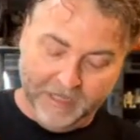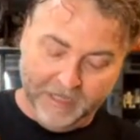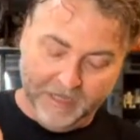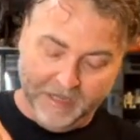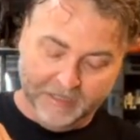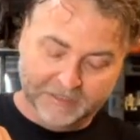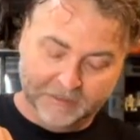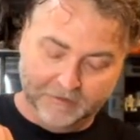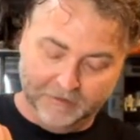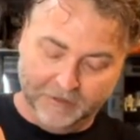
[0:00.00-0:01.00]
It's
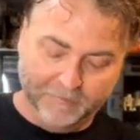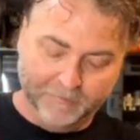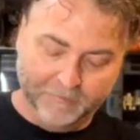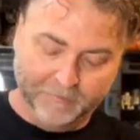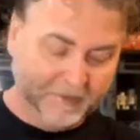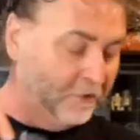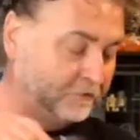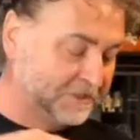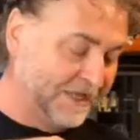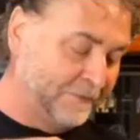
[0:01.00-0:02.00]
going to be cool to see
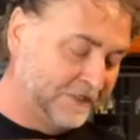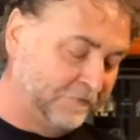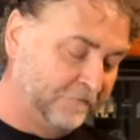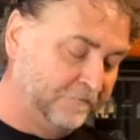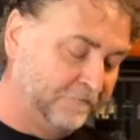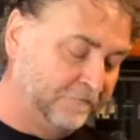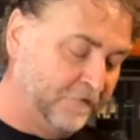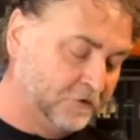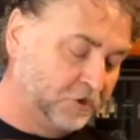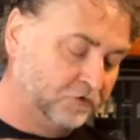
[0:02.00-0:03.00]
how many different Vulture
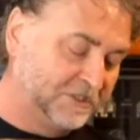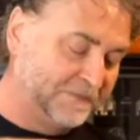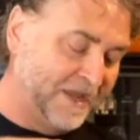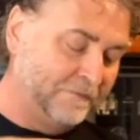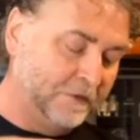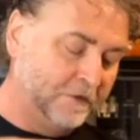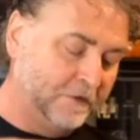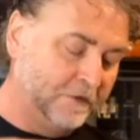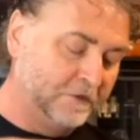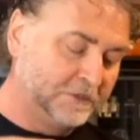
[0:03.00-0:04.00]
droids they made,
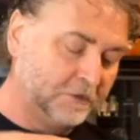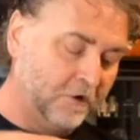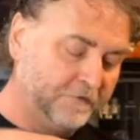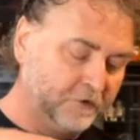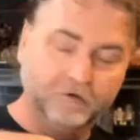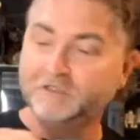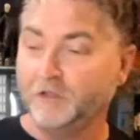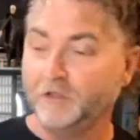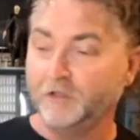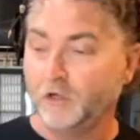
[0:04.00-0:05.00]
because over the course of the
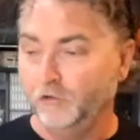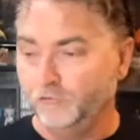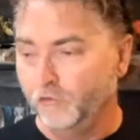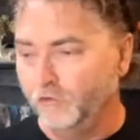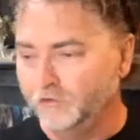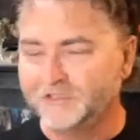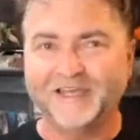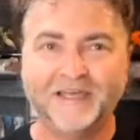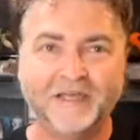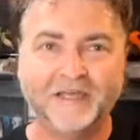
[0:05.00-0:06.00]
Clone Wars
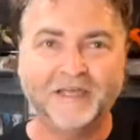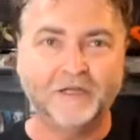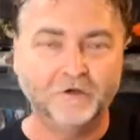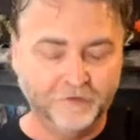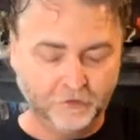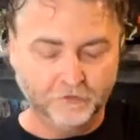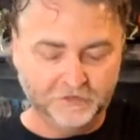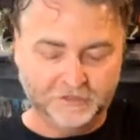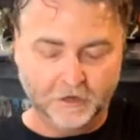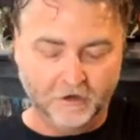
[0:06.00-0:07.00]
and over the course
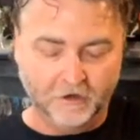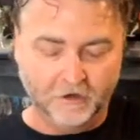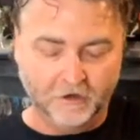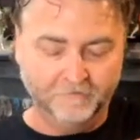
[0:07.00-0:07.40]
of